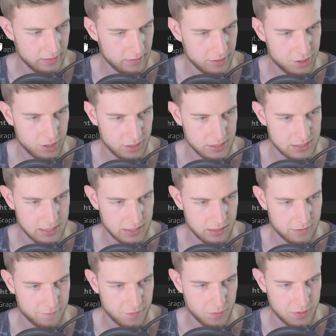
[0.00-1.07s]
I literally said
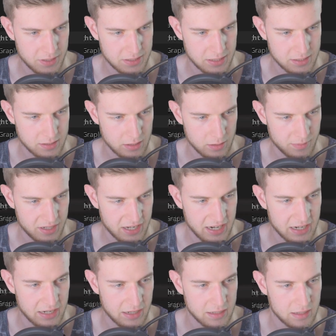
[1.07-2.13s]
the focus is on the
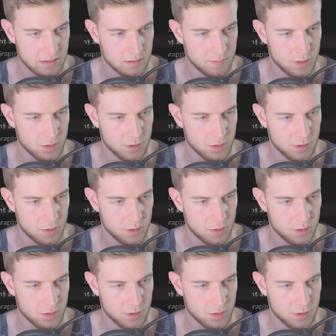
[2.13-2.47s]
mechanic, not the